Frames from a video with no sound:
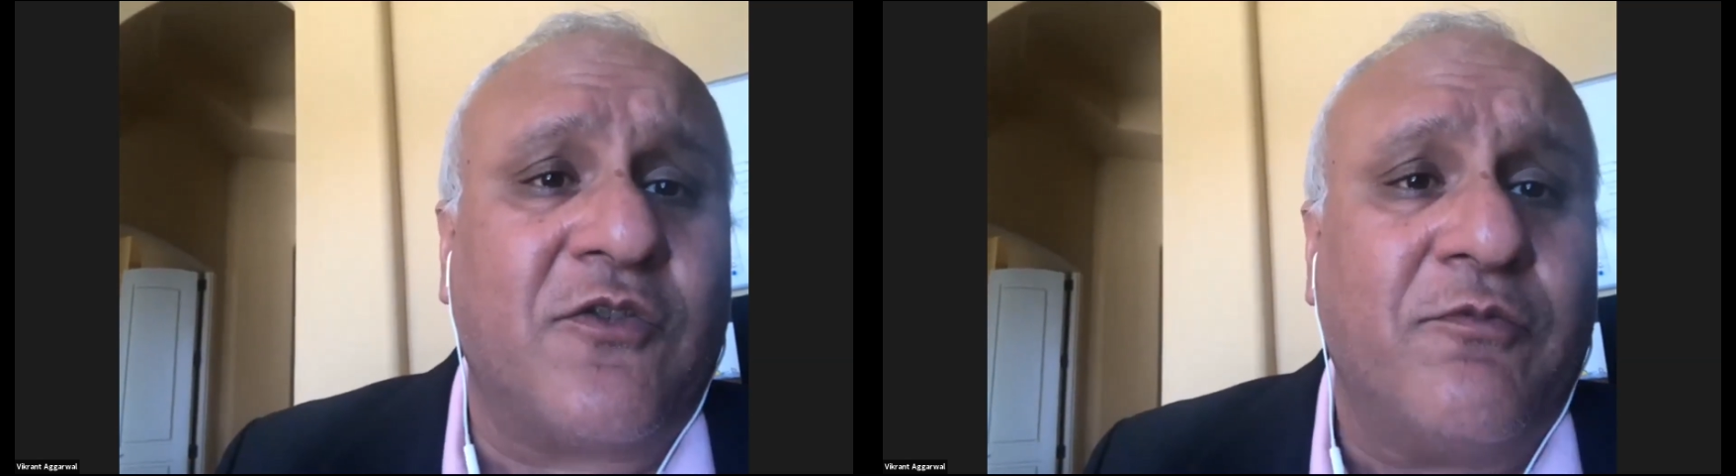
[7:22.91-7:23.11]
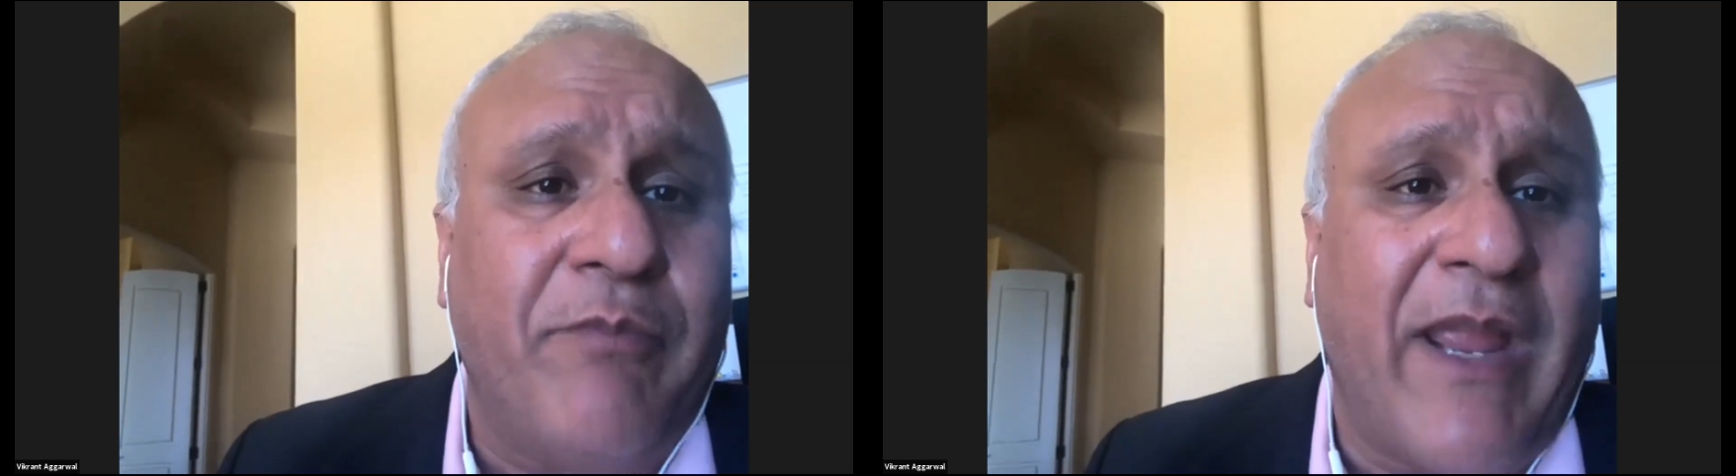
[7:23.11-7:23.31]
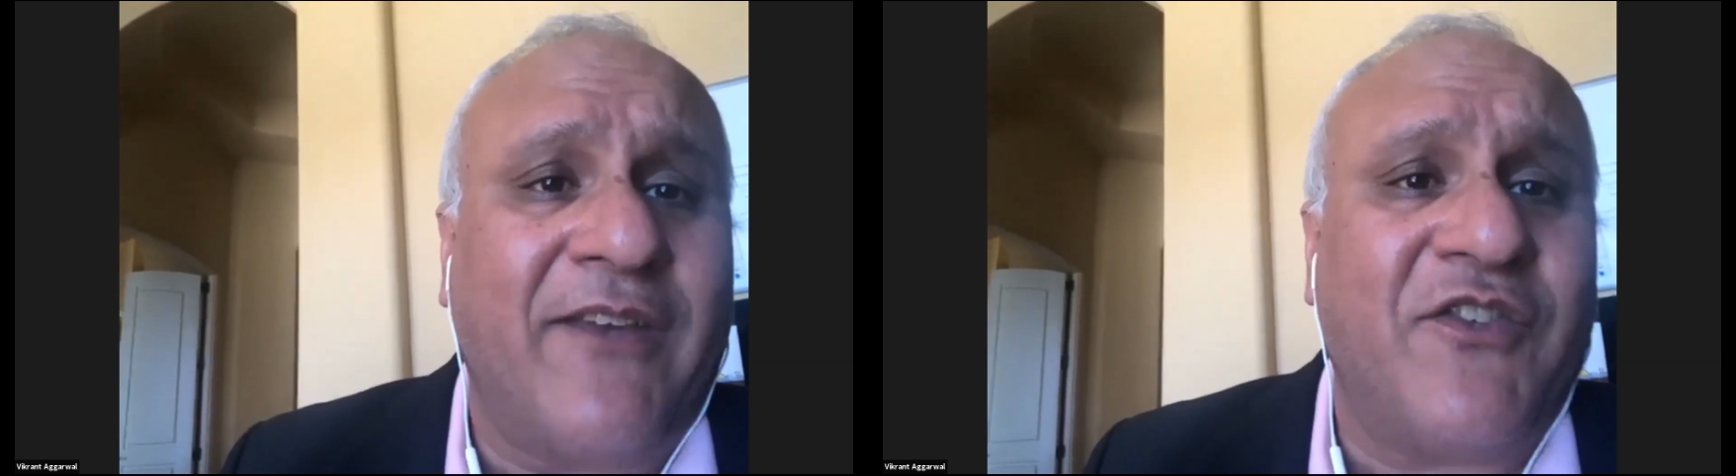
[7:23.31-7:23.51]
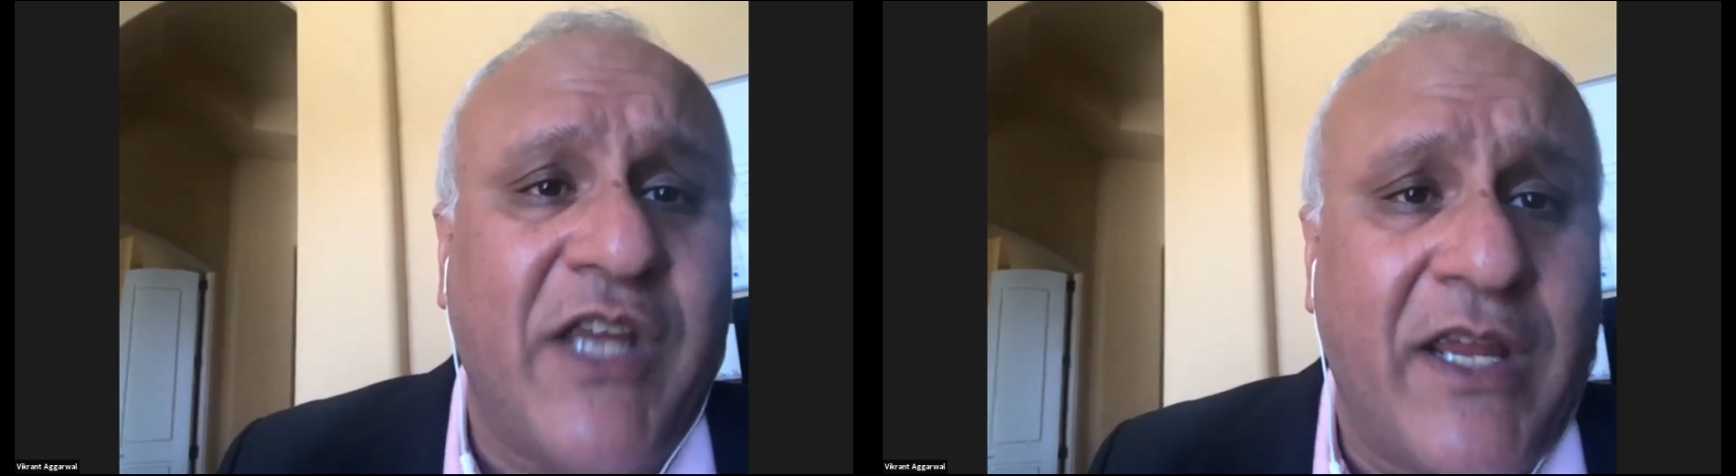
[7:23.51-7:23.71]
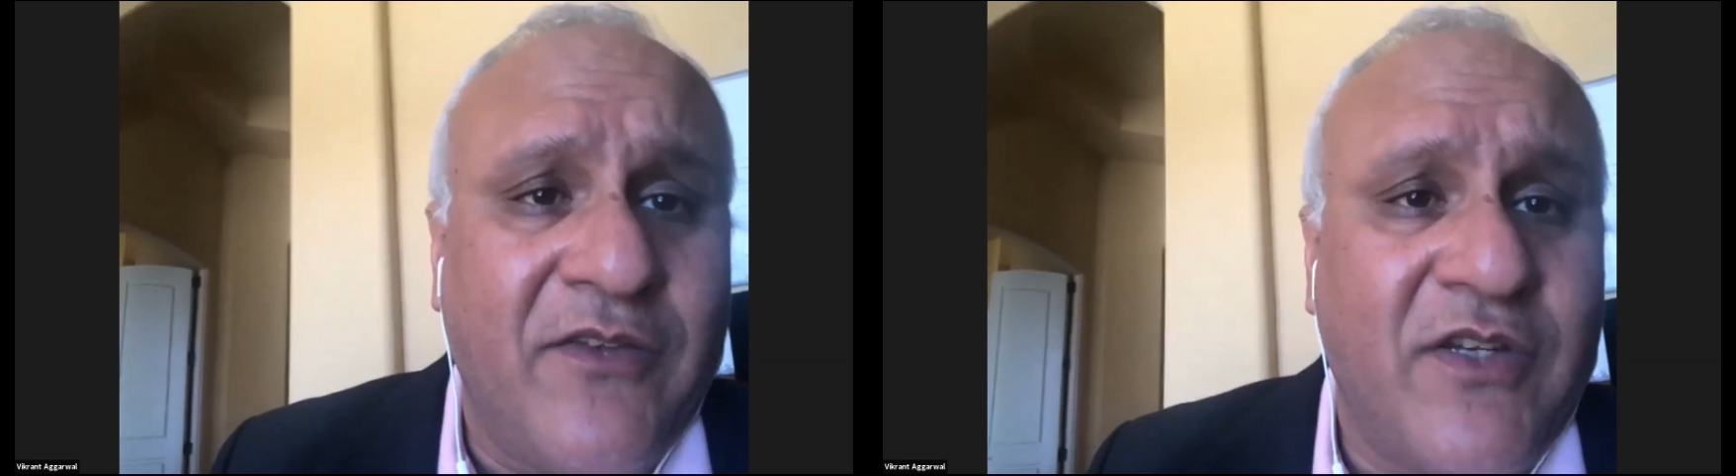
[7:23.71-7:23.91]
to make
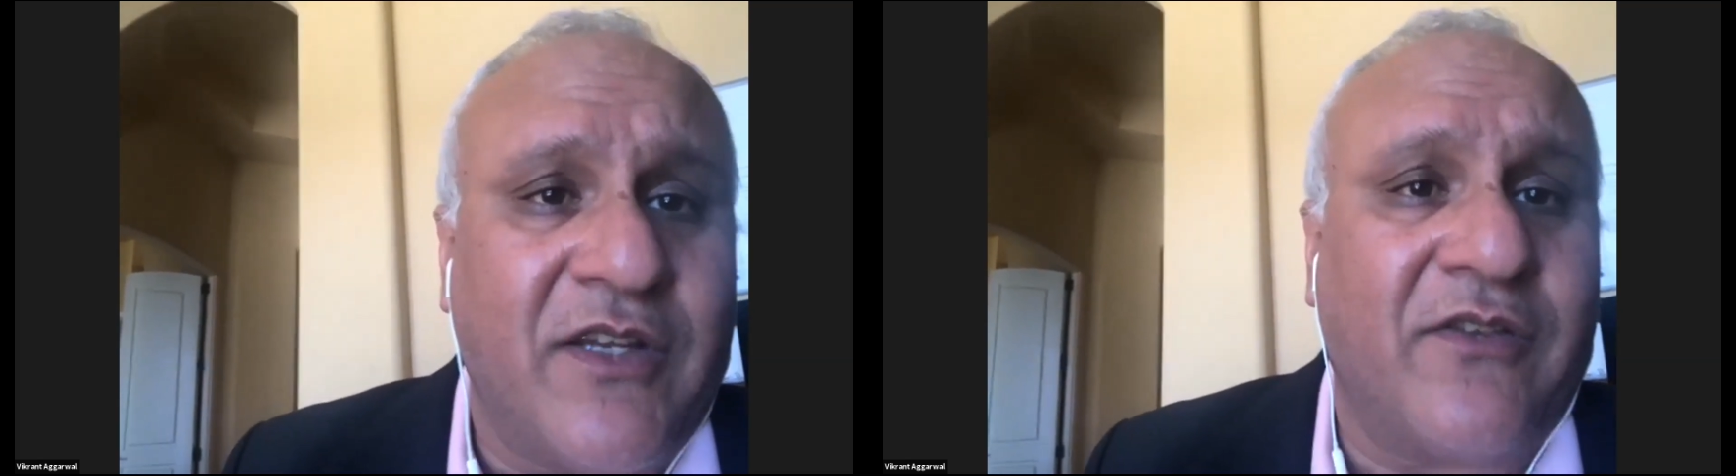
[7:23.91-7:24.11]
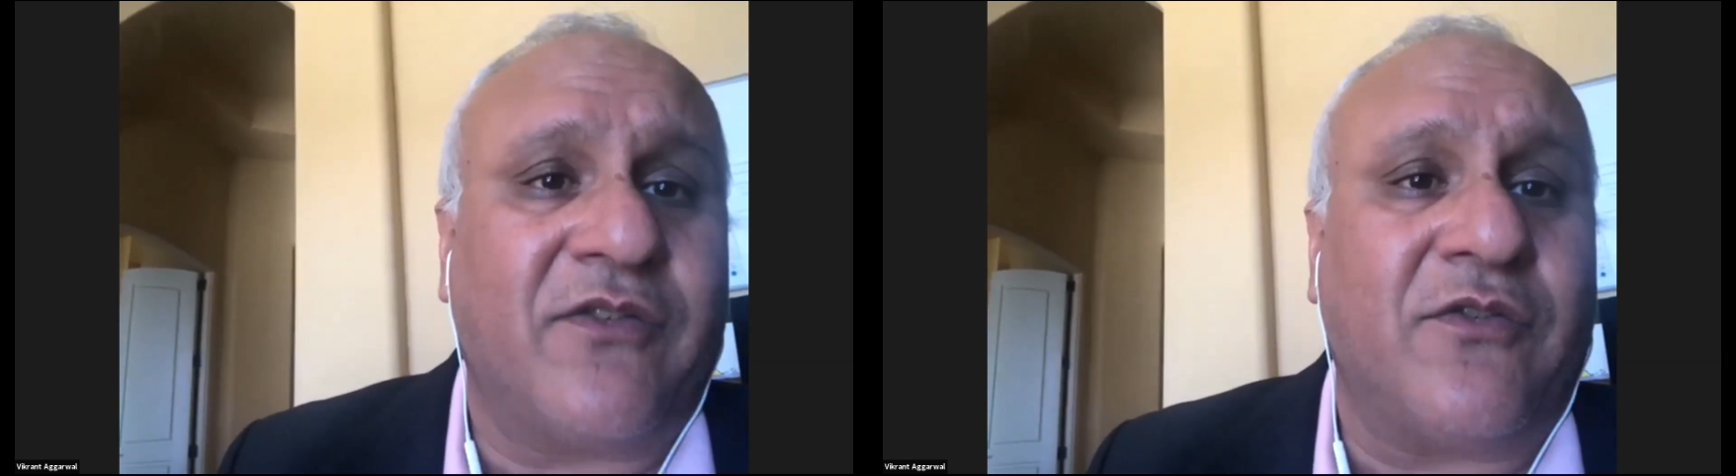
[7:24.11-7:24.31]
changes